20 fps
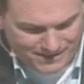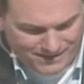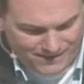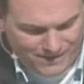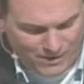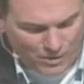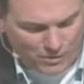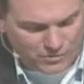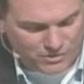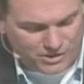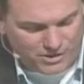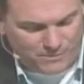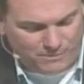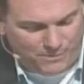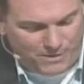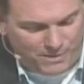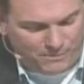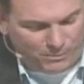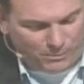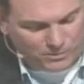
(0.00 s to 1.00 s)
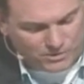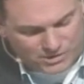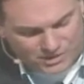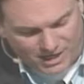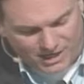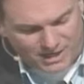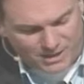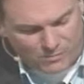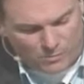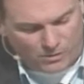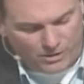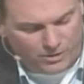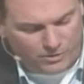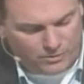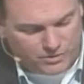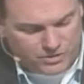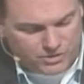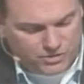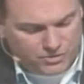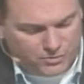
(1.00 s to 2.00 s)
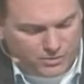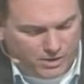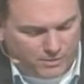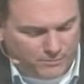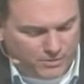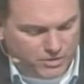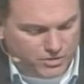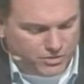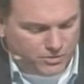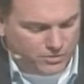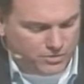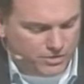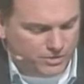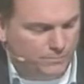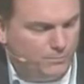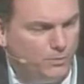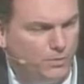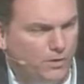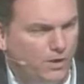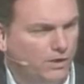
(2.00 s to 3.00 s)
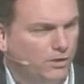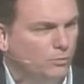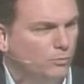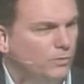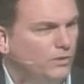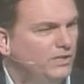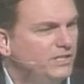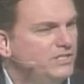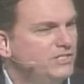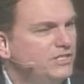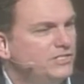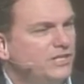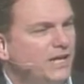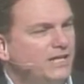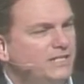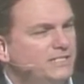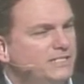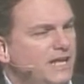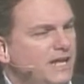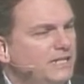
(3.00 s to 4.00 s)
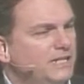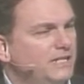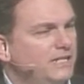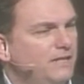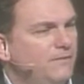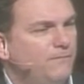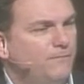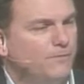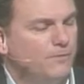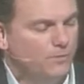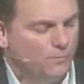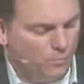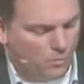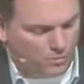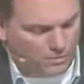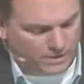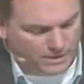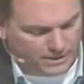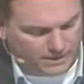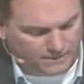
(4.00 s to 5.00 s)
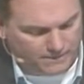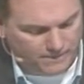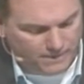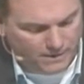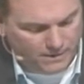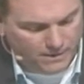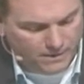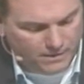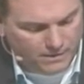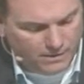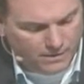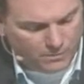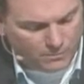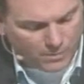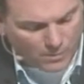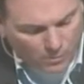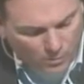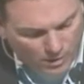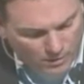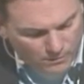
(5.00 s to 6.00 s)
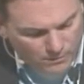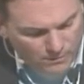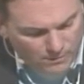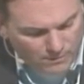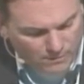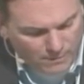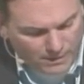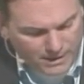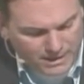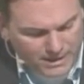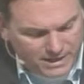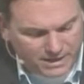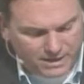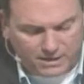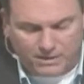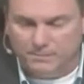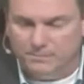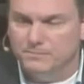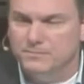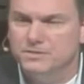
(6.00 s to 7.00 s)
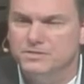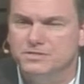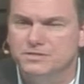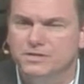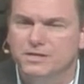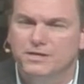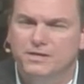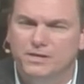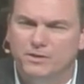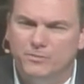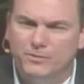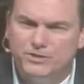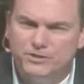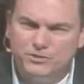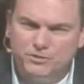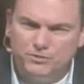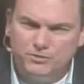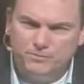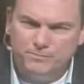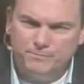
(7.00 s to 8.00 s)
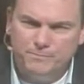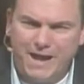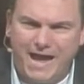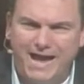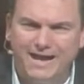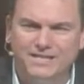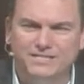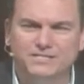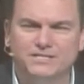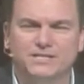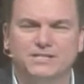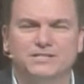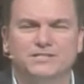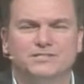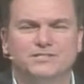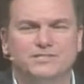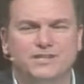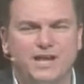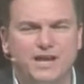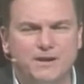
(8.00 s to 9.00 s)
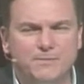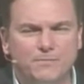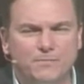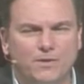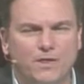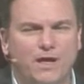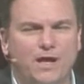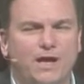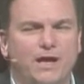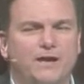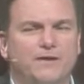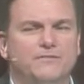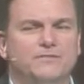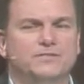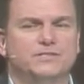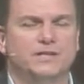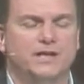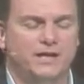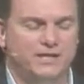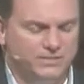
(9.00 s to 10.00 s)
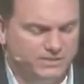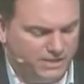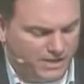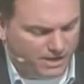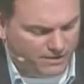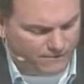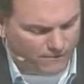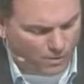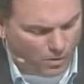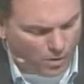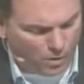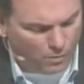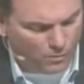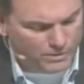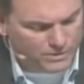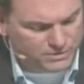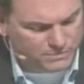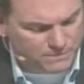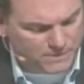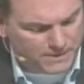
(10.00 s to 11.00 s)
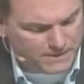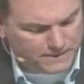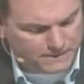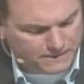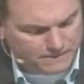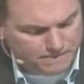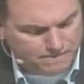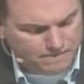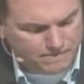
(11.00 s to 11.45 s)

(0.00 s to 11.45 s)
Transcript: Those are the people, Sunday morning Christians, who come to church and put on a religious identity for the morning. But when Monday comes, they return back to the same lives as they have always been.